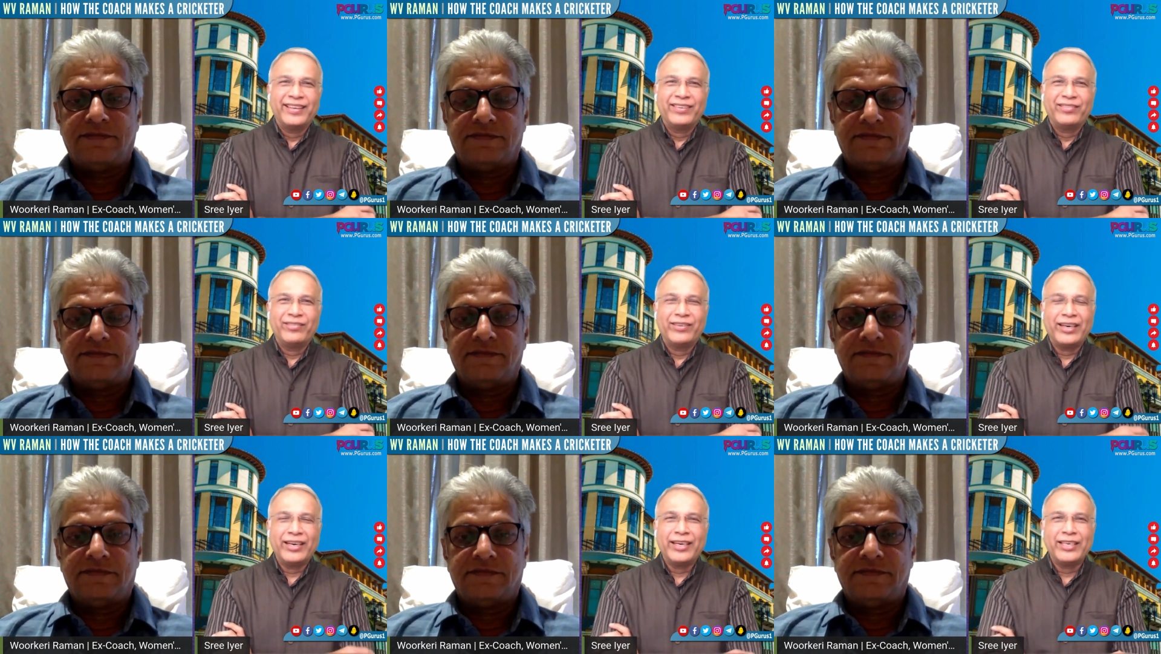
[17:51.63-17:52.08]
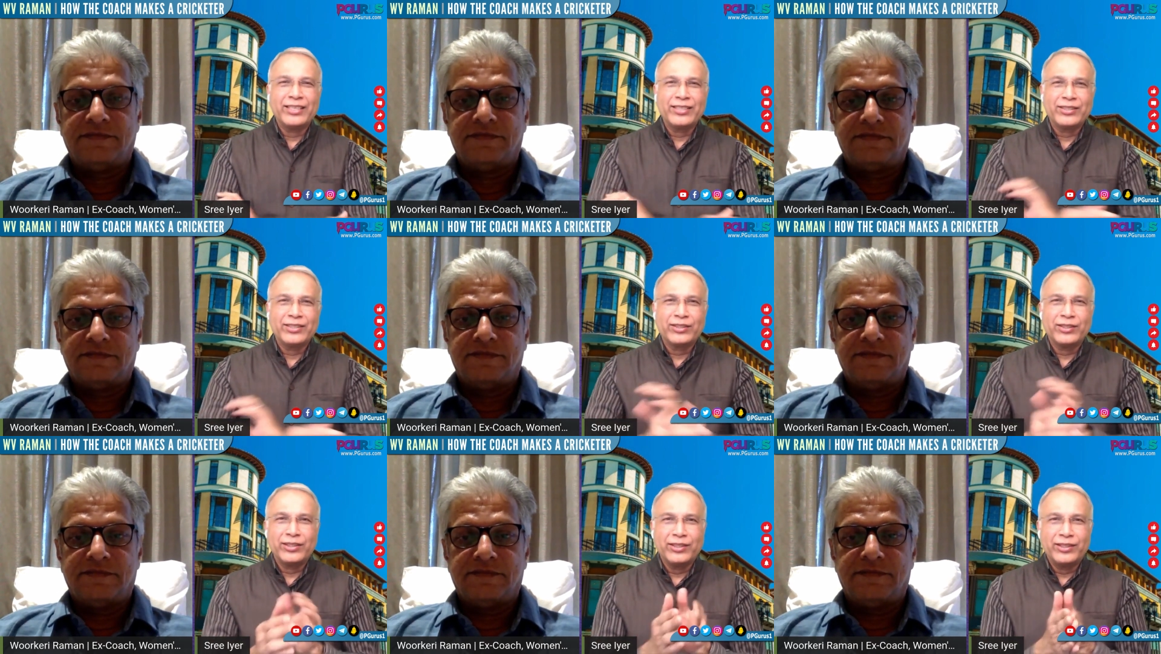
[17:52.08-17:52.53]

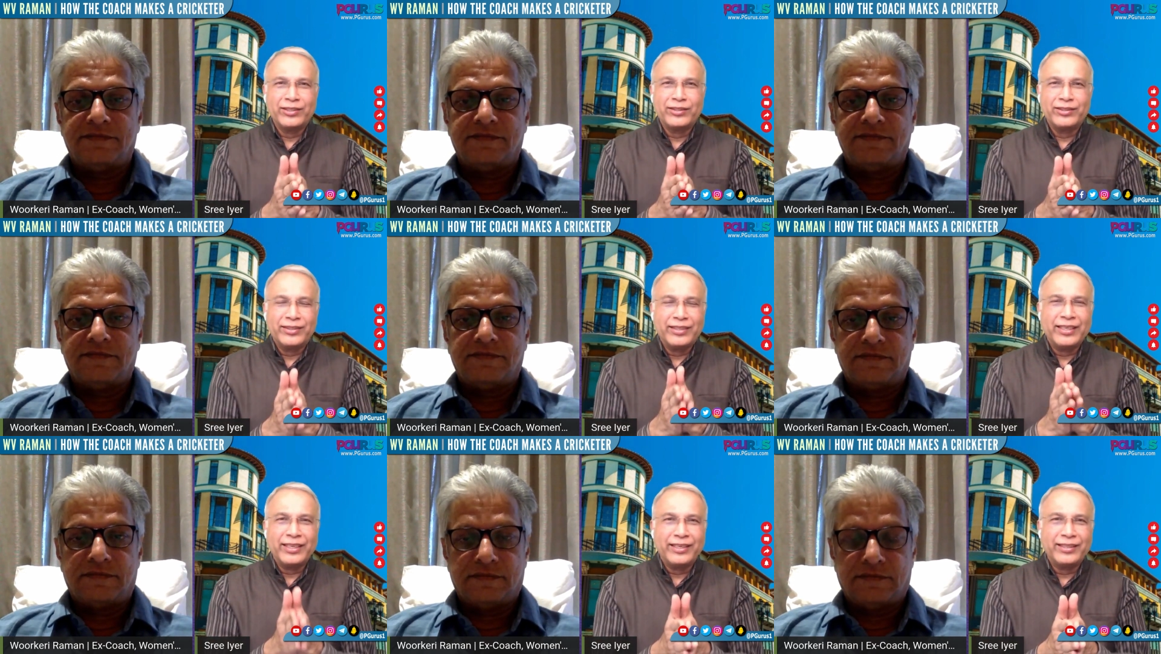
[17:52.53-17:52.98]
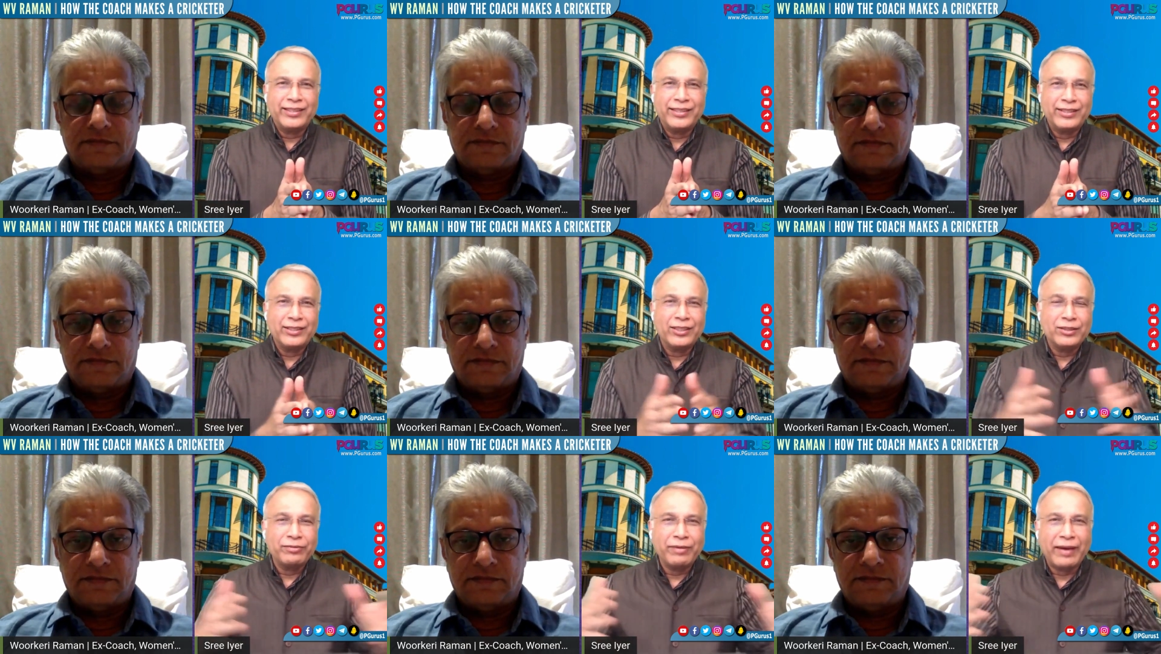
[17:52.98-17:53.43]
Speaker 1: Whereas it,
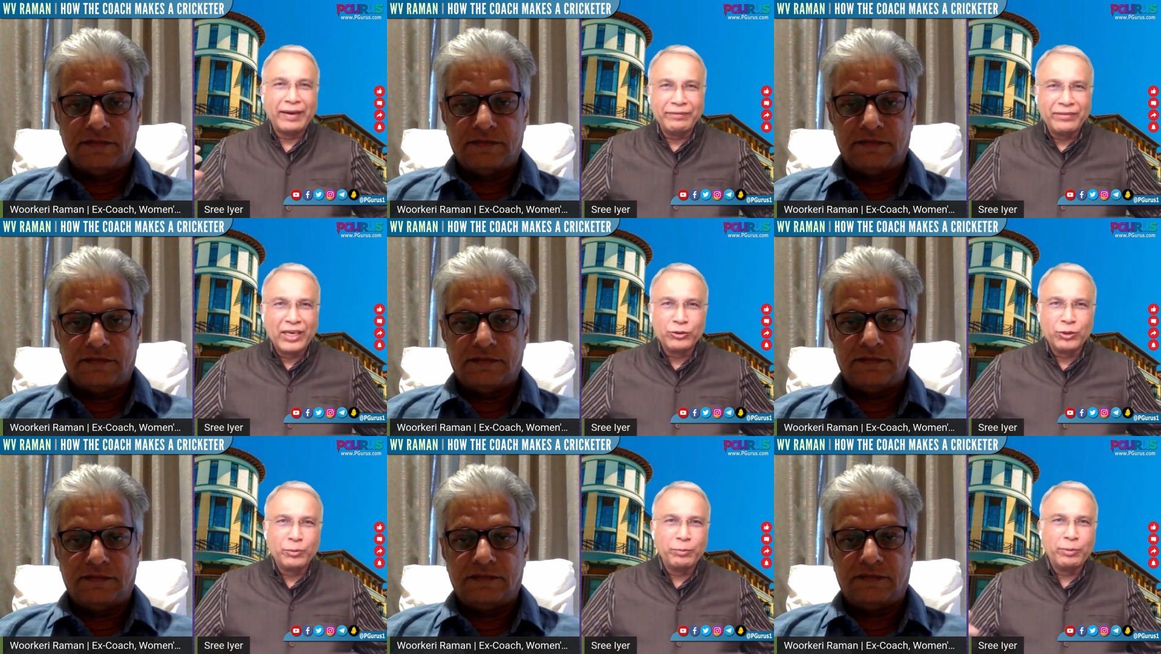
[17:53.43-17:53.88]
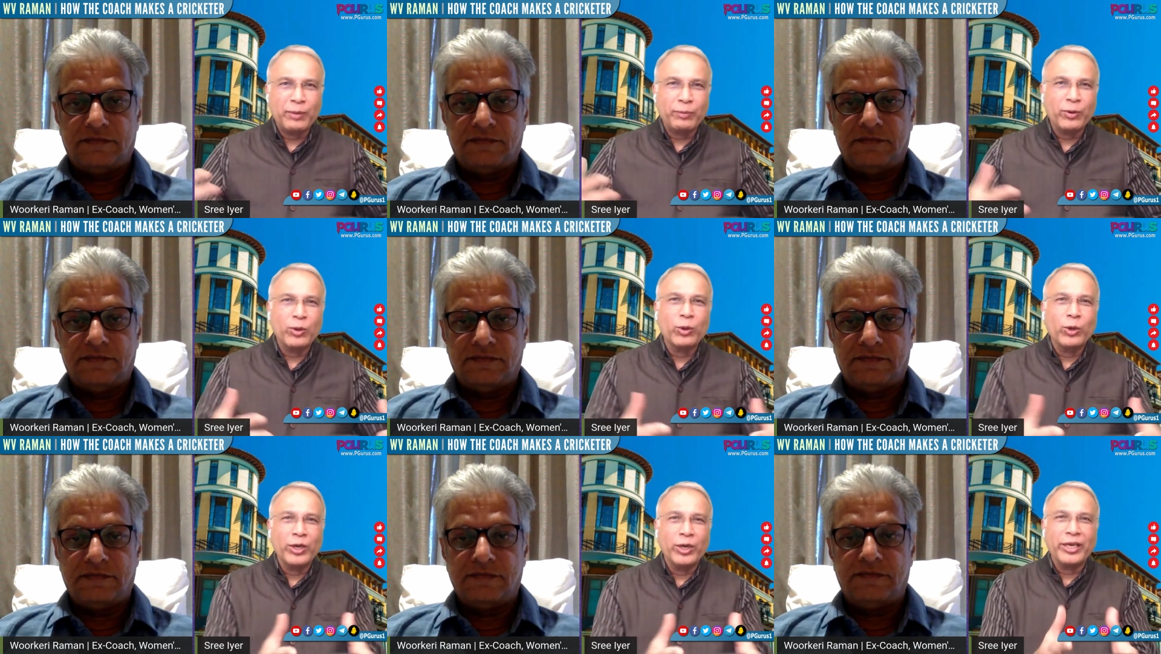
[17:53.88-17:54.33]
this is five thousand
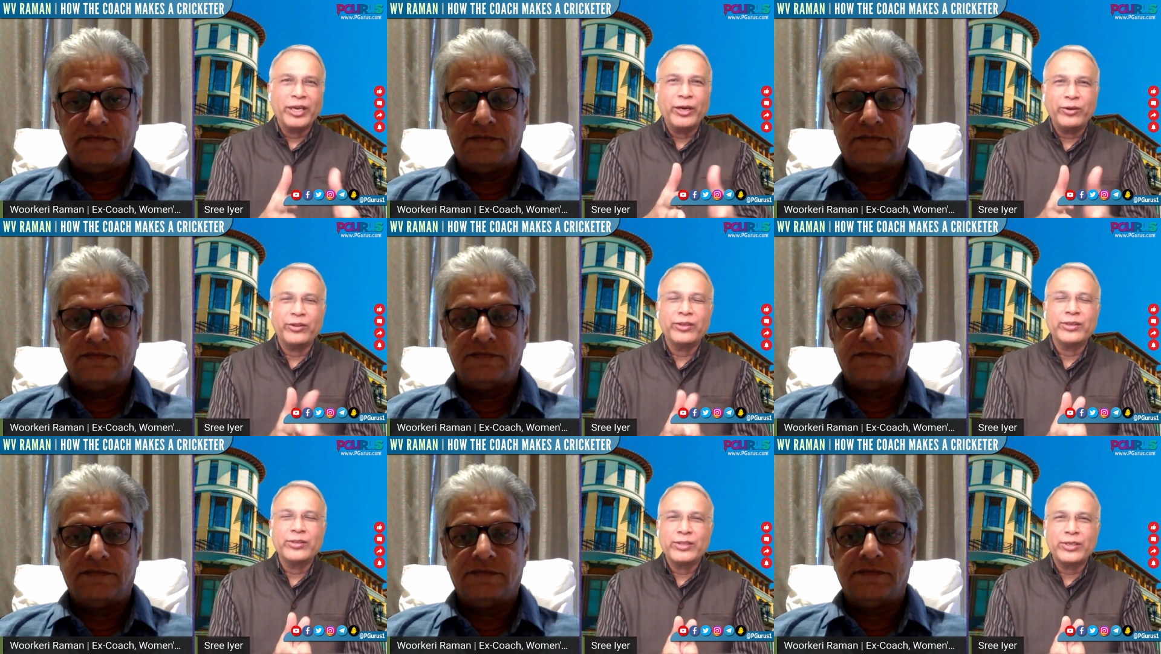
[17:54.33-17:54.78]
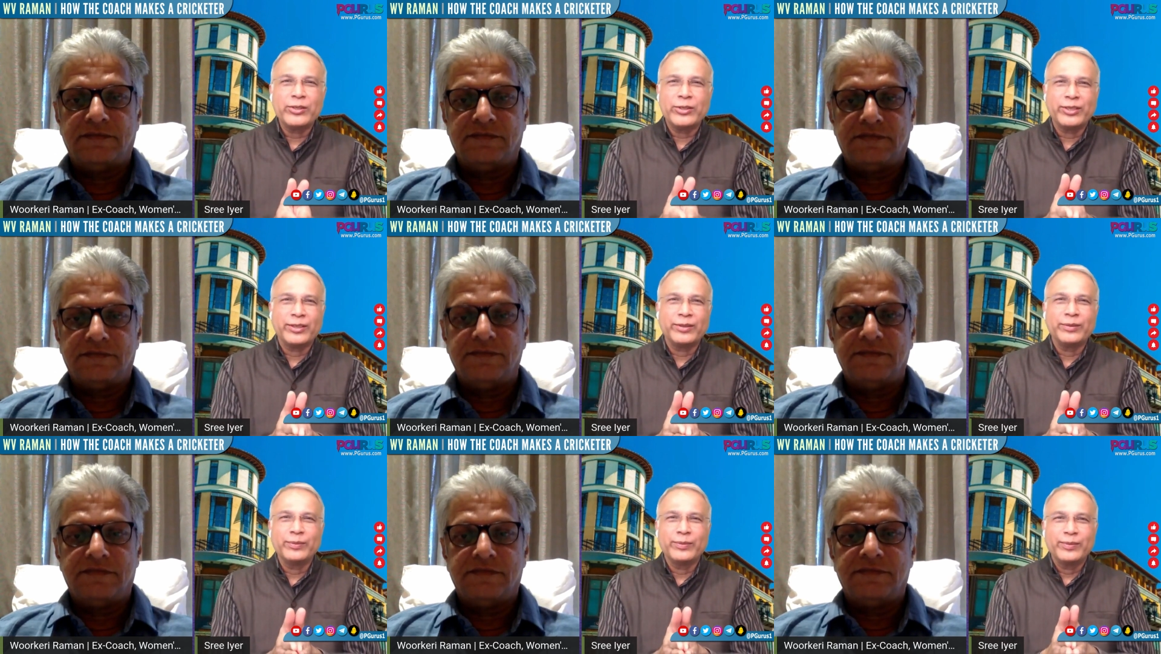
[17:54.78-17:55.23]
people going into the
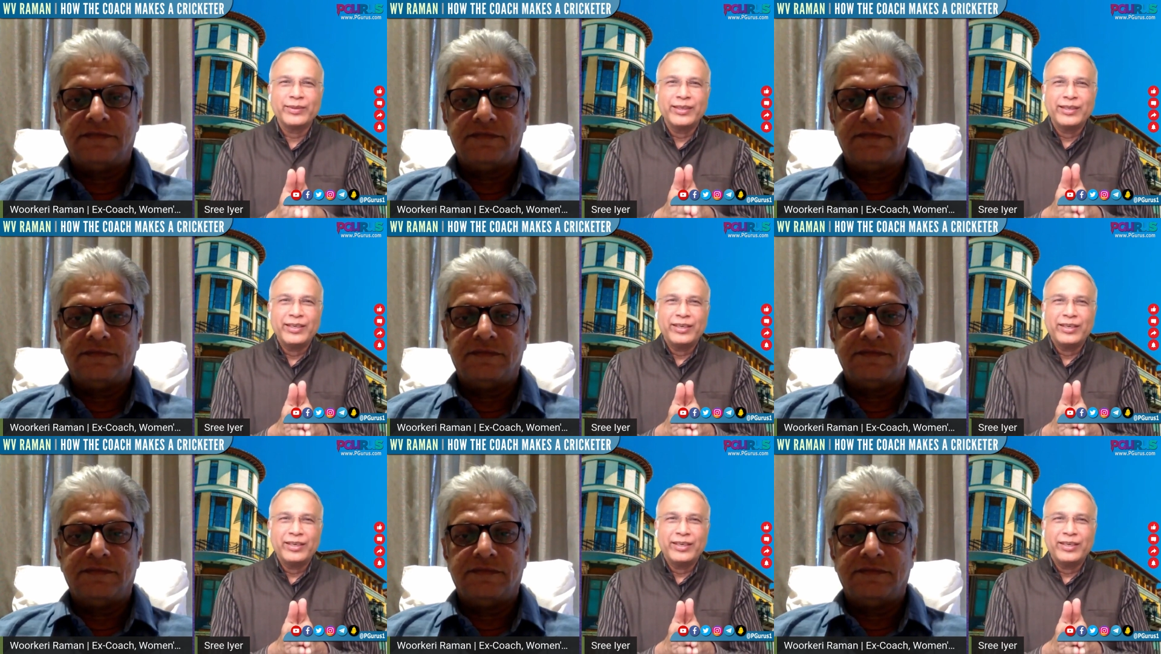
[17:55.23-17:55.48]
system,